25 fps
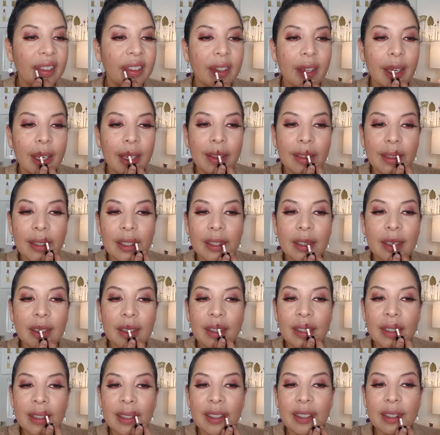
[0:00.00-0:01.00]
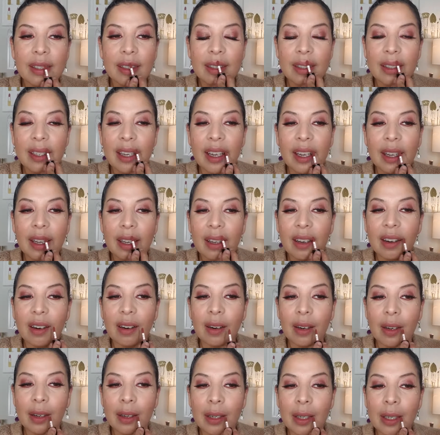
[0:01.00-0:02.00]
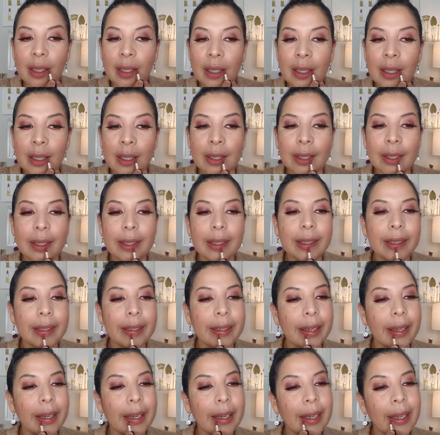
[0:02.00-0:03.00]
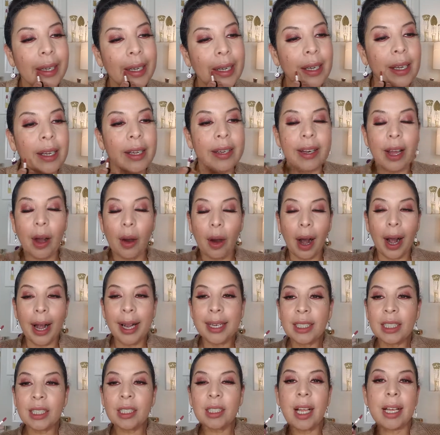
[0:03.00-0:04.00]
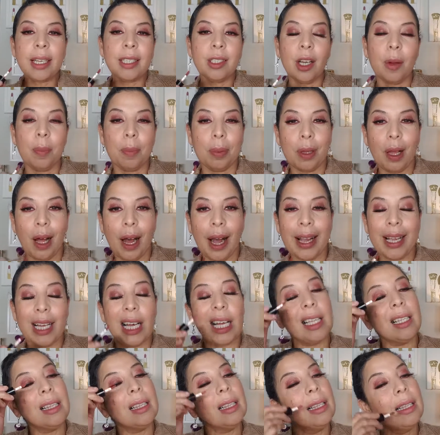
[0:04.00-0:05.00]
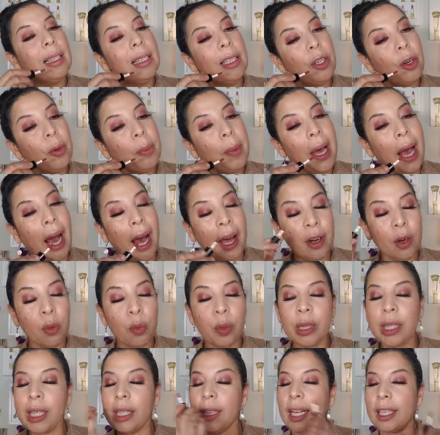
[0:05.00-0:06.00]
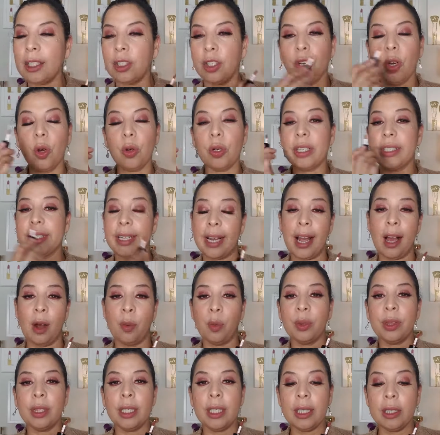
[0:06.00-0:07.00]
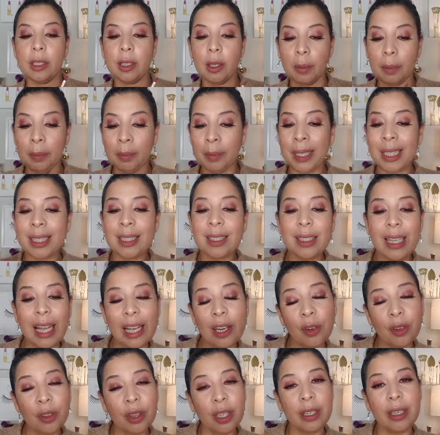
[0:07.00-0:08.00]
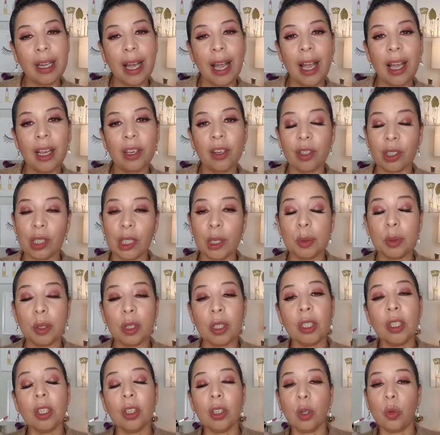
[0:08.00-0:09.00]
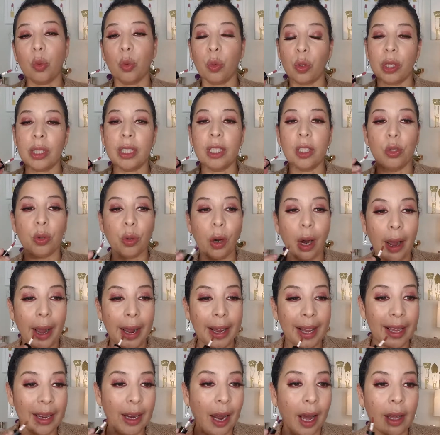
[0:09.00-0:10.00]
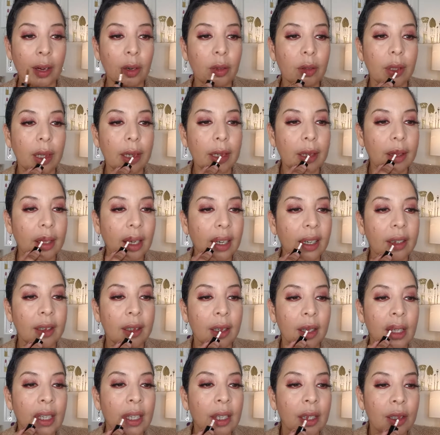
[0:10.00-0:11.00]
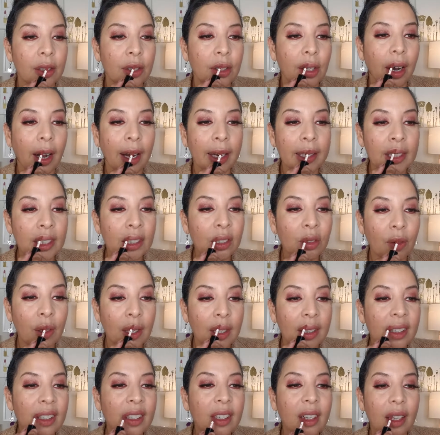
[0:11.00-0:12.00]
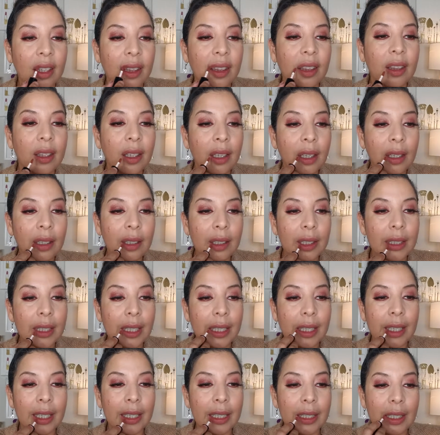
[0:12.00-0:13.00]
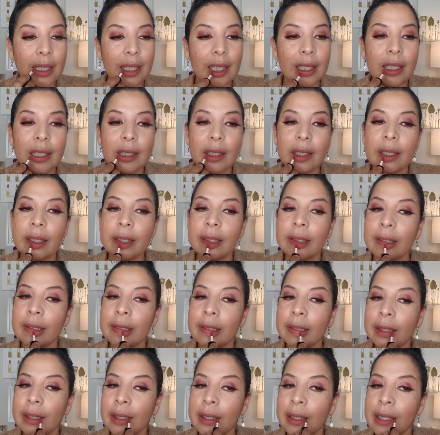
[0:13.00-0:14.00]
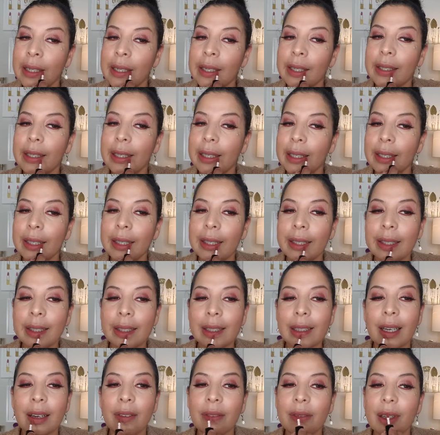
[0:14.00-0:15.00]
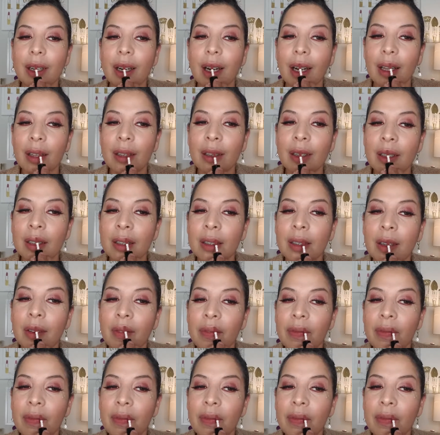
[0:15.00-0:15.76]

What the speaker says: And this is going to stay all day. Now, I just like to apply a little bit. I don't really like to go to town with these, because later in the day, your lips are going to look really dry, and I don't like that. So I just want like a little tint, like a little hint of color.